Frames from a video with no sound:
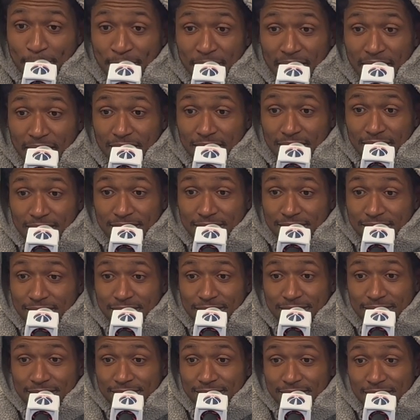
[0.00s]
I don't,
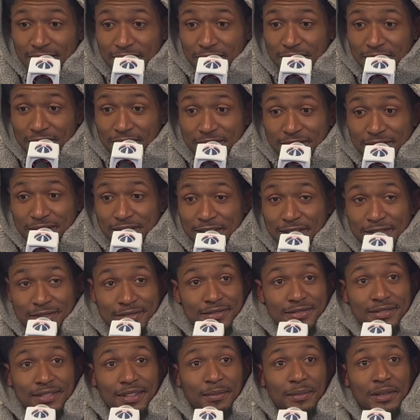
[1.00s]
I don't know.
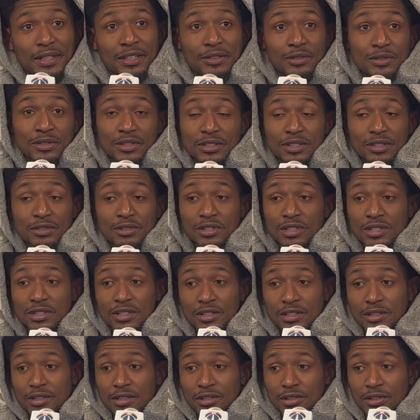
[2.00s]
I mean, it was, it was just a
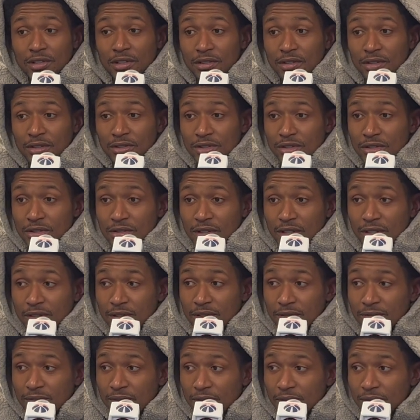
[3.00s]
good look. It was a great
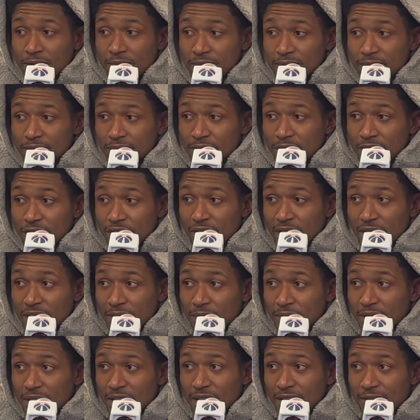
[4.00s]
look for him. He shot it
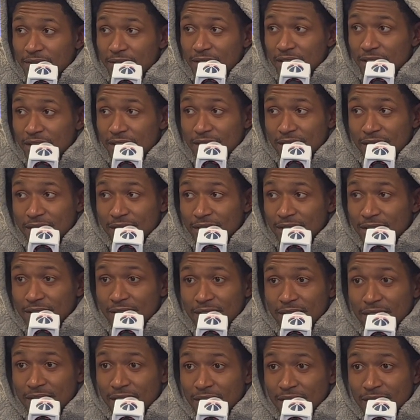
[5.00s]
with confidence. And
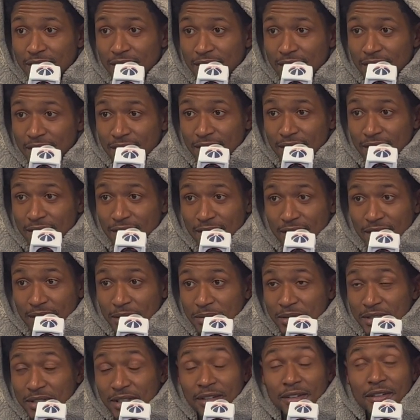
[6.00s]
I'm
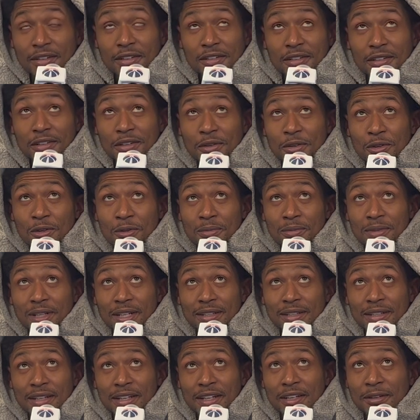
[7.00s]
standing under the hoop
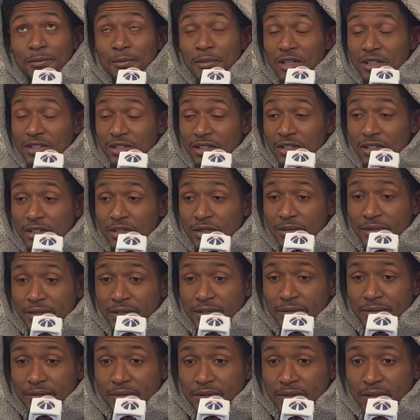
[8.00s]
like, damn, watching it go
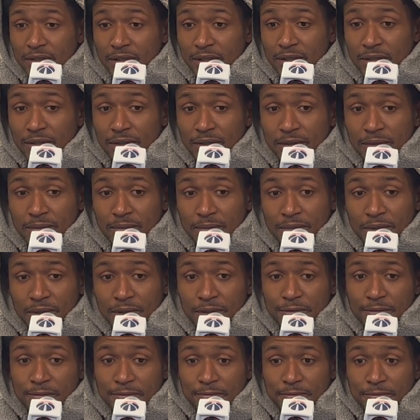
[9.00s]
in. Um, but,
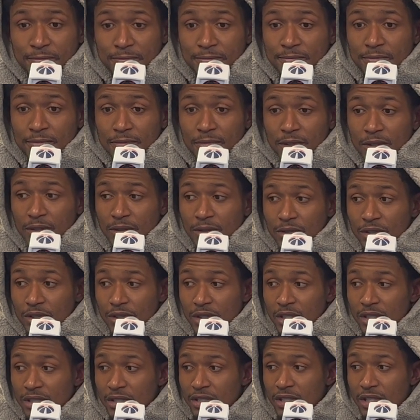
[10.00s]
you know,
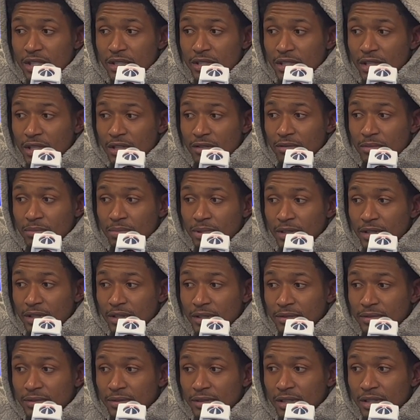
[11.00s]
S G A's a hell of a player.
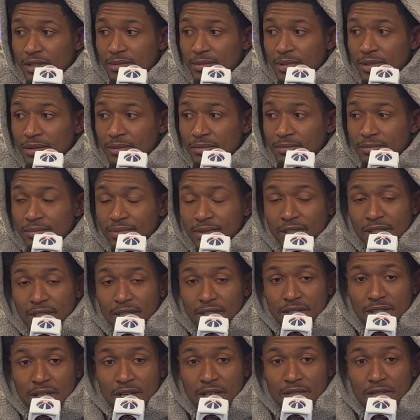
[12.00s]
He's been playing
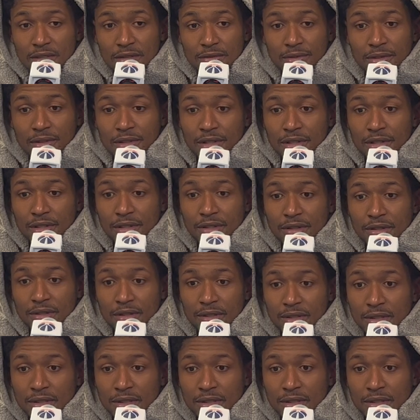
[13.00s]
his ass off all year.